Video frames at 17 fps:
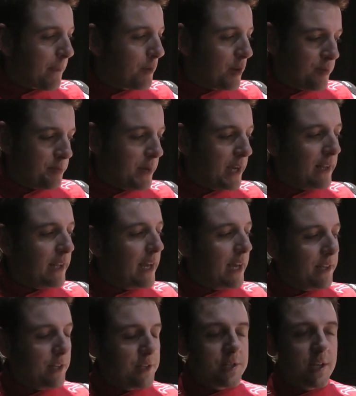We've barely
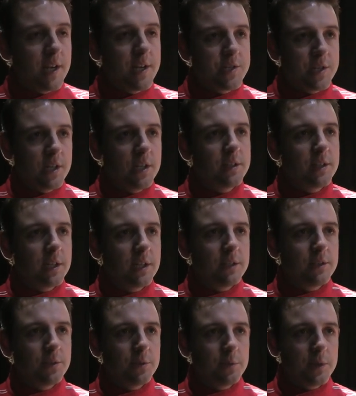had to change
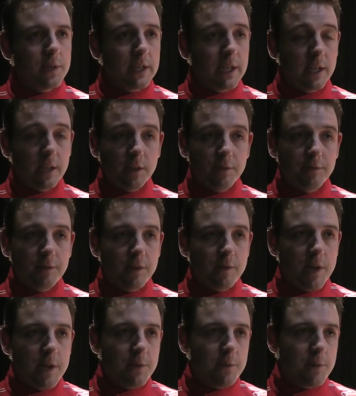anything to get it to fit
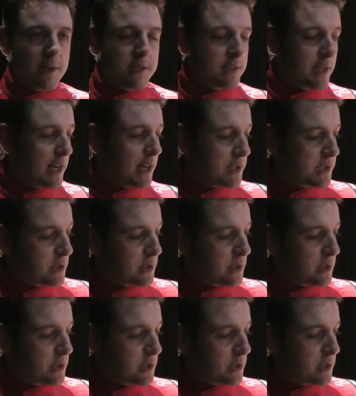around the race car.